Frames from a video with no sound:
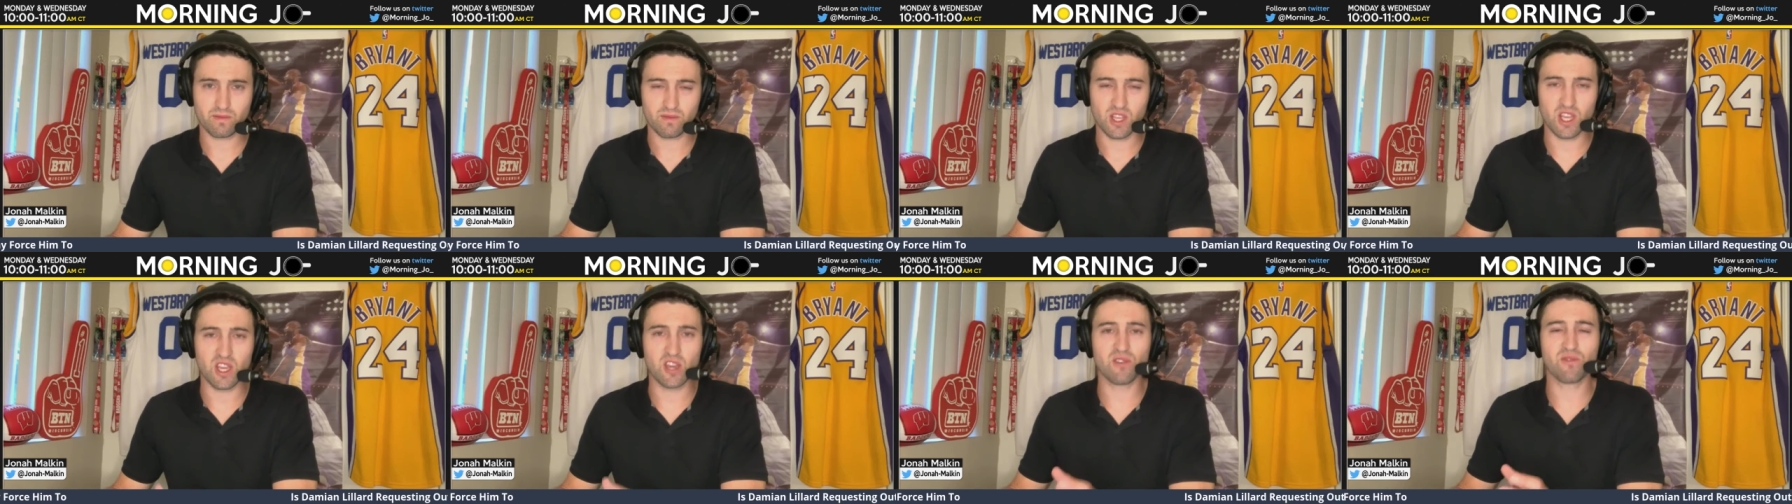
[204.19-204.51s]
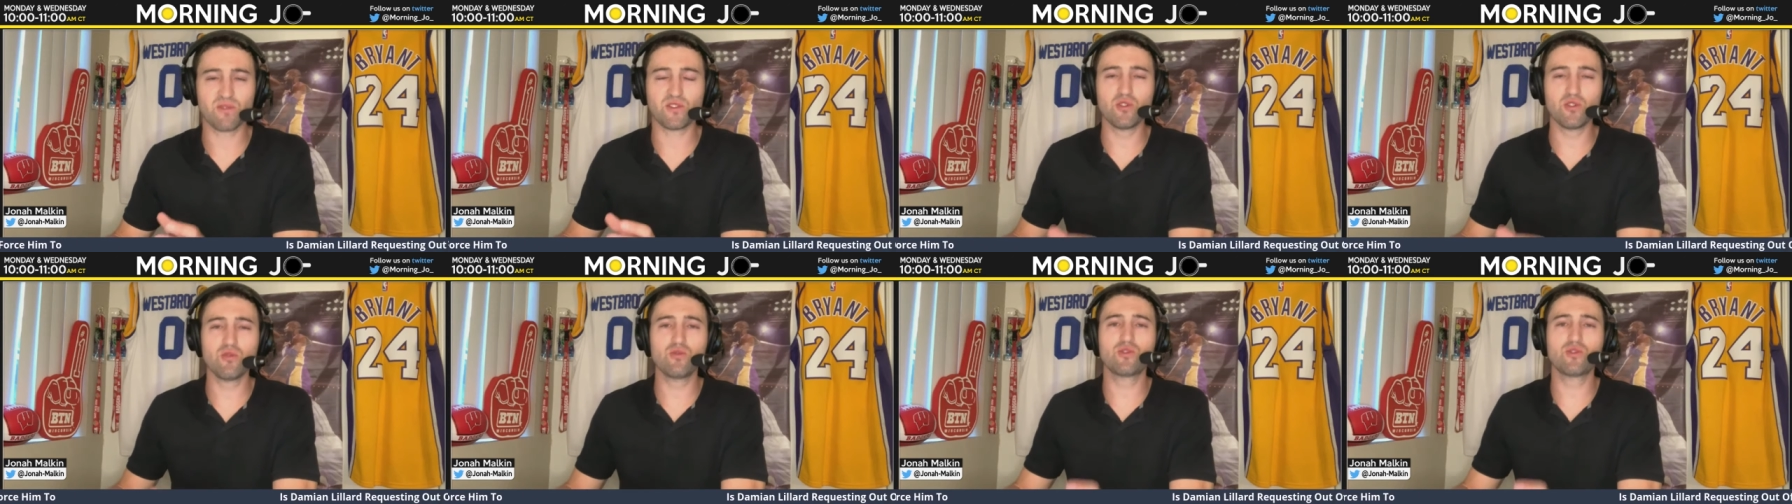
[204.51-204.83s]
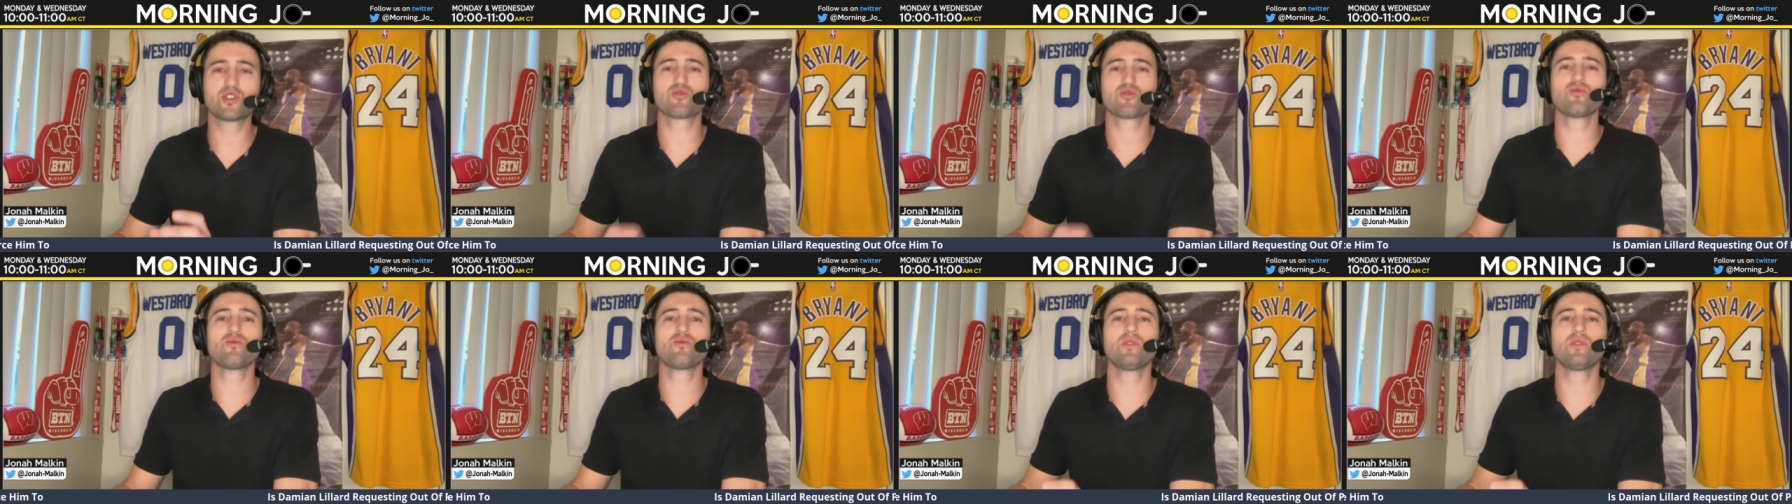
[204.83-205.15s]
if you
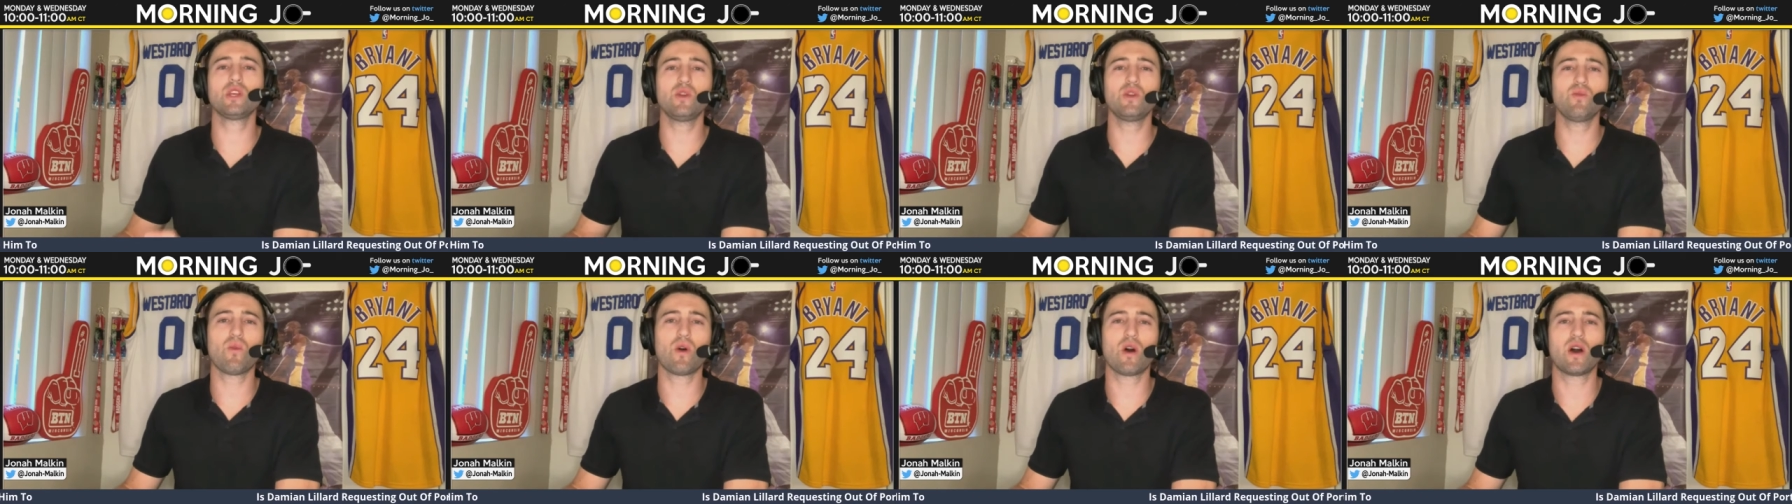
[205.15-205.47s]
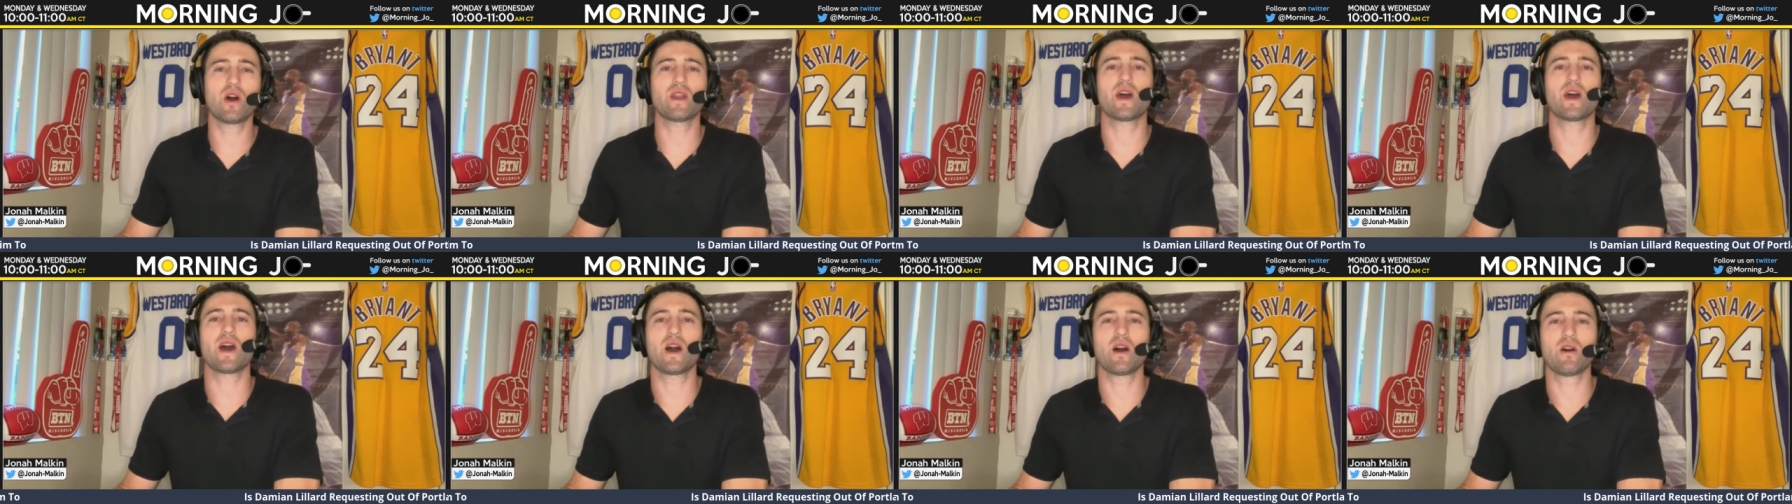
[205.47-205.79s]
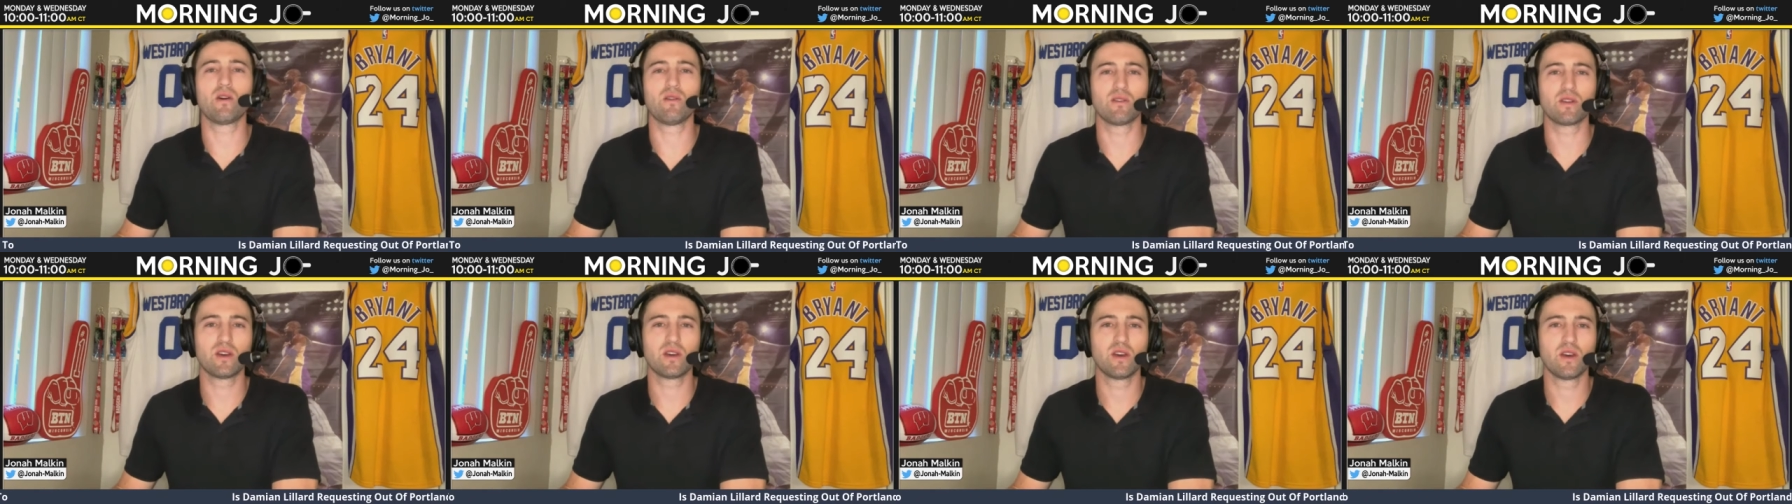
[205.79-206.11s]
truly want
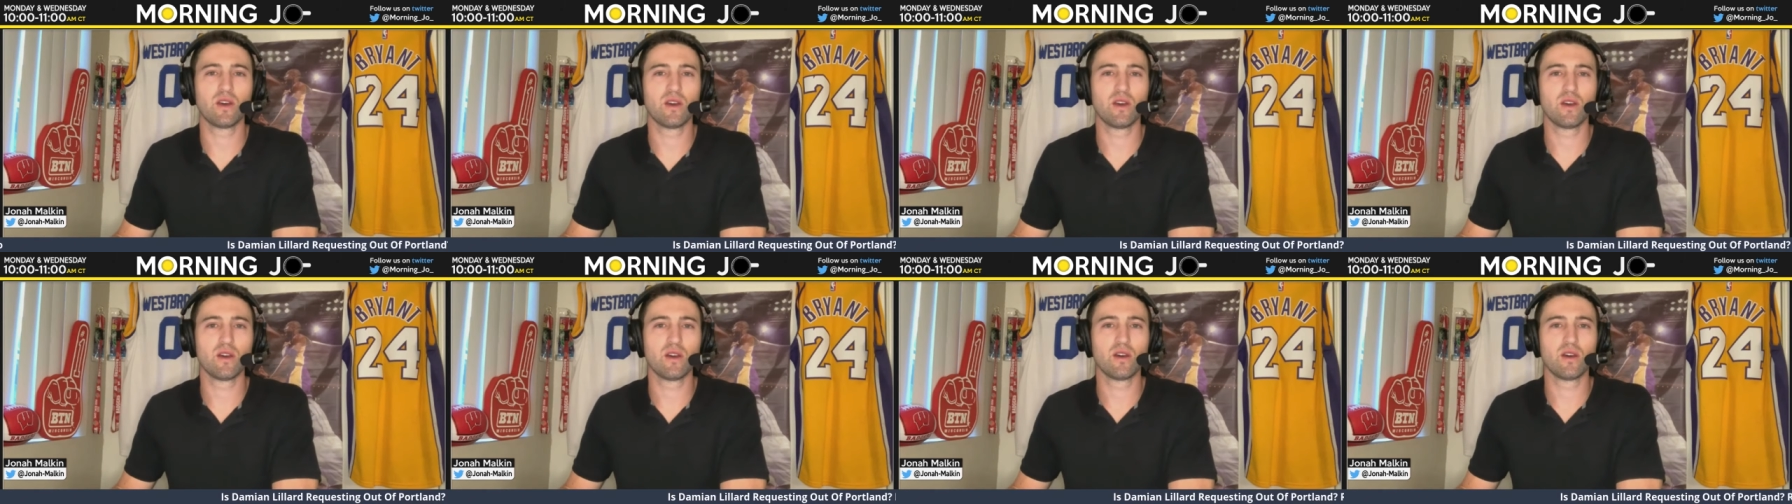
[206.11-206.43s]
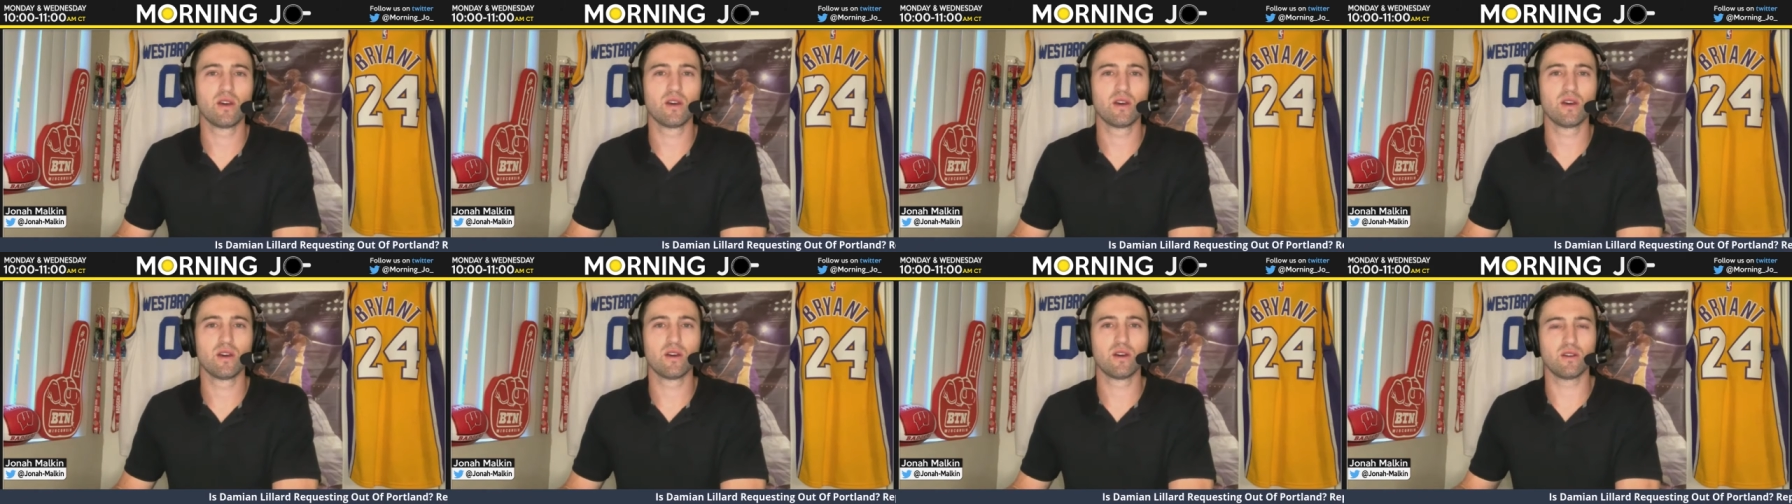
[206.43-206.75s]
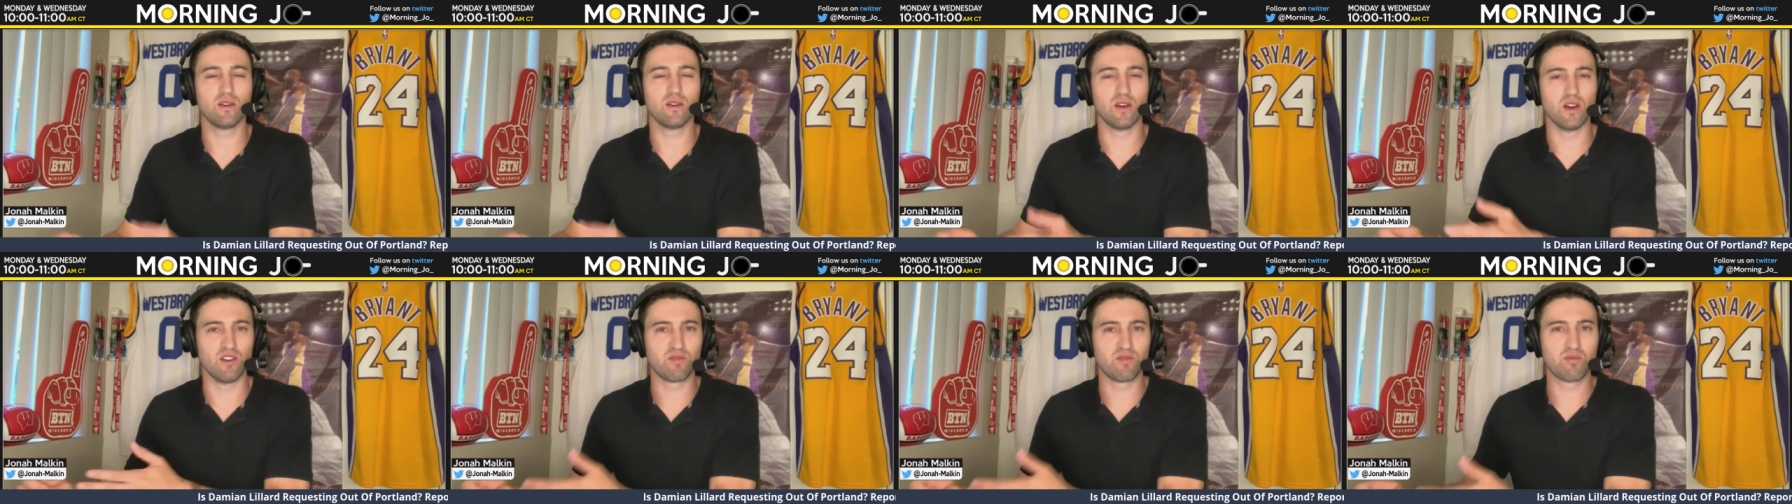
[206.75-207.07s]
out
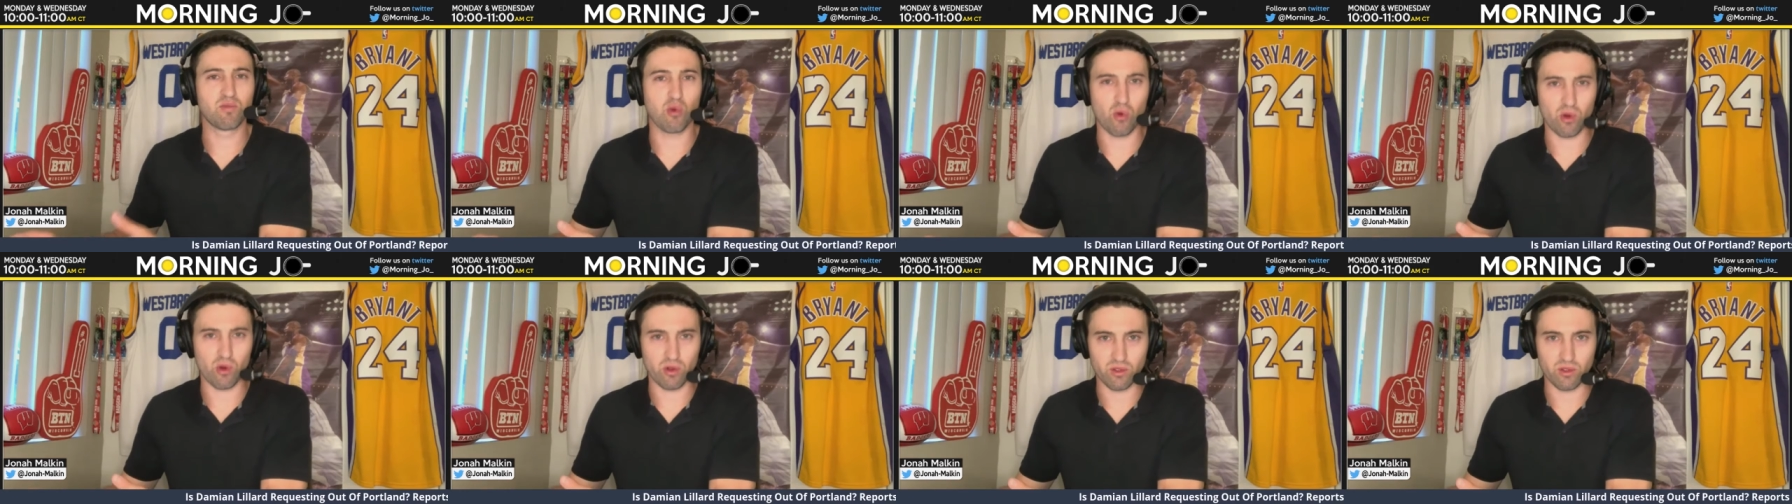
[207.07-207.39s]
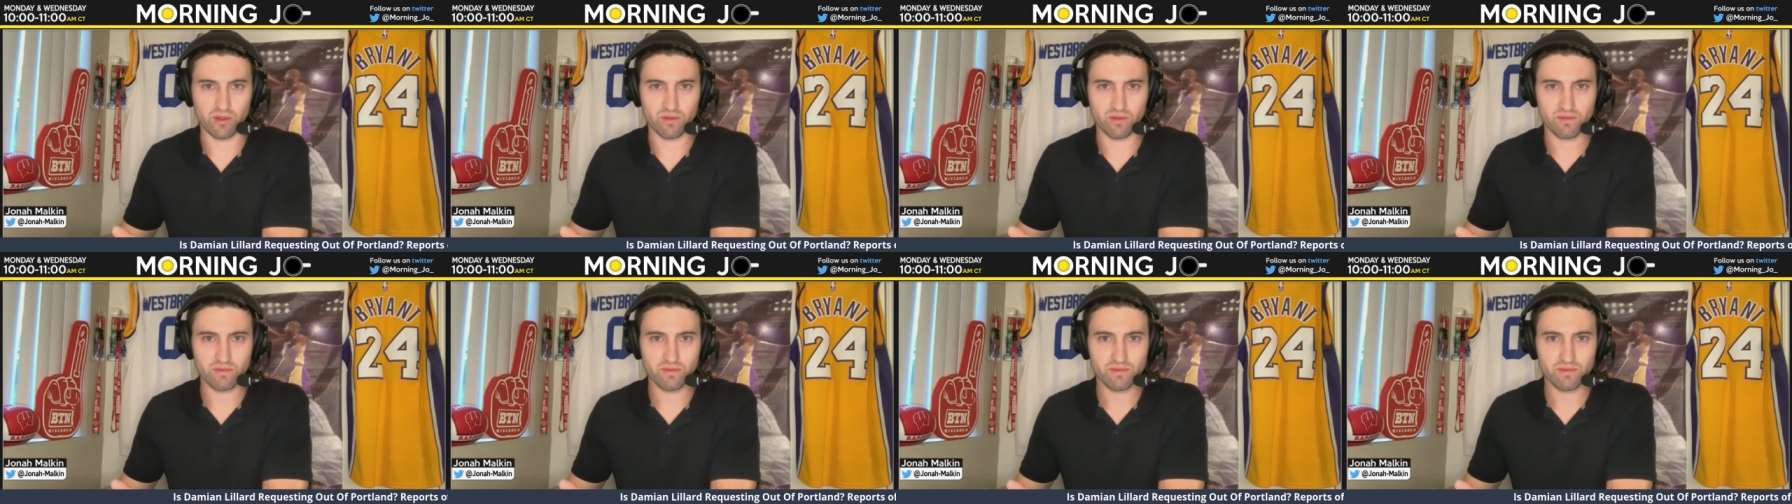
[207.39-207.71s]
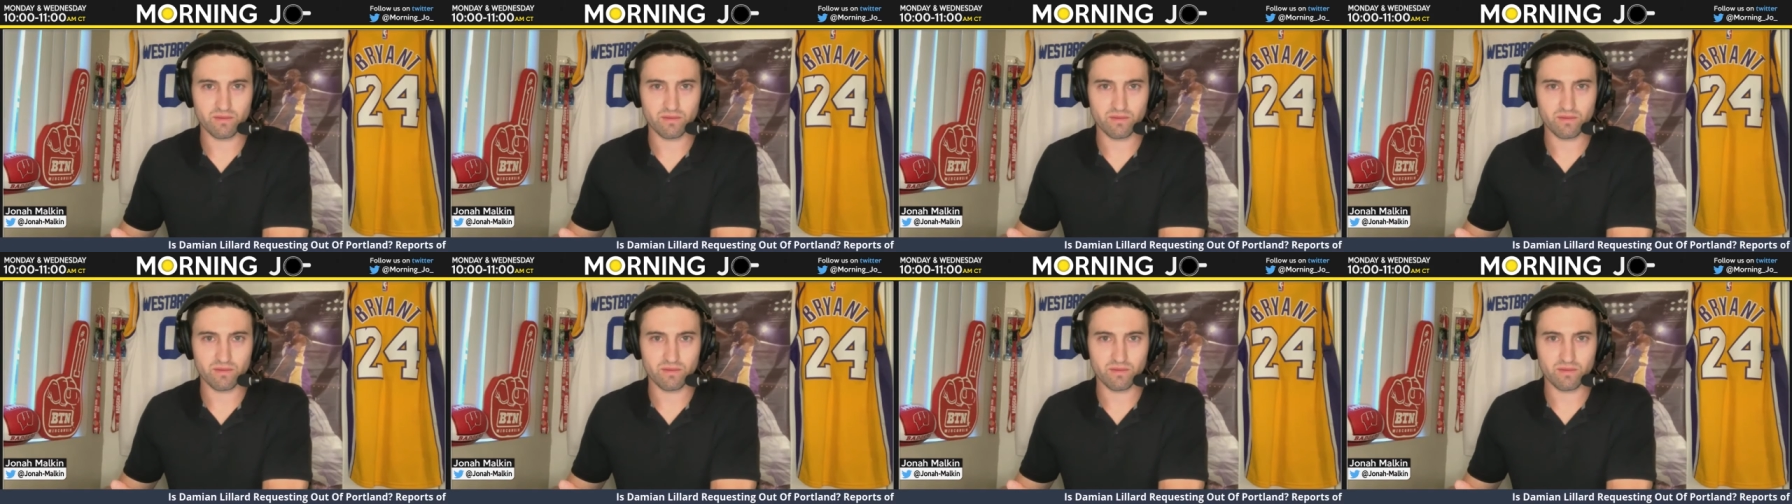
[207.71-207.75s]
of Portland,